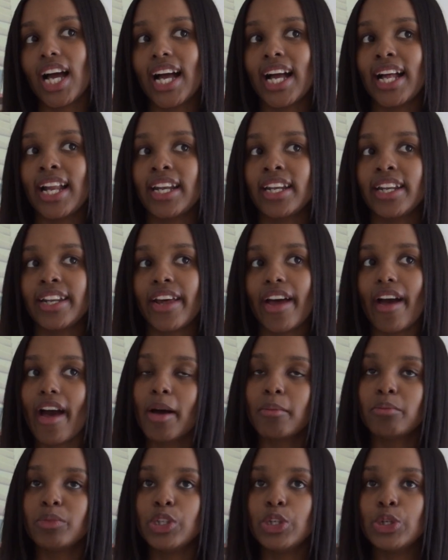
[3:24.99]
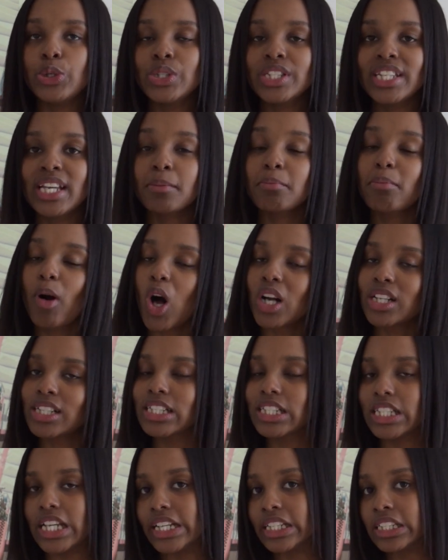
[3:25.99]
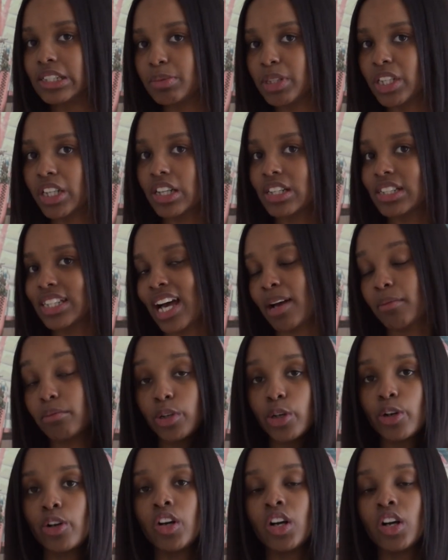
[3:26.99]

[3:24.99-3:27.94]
and I'm using past tense because I'm no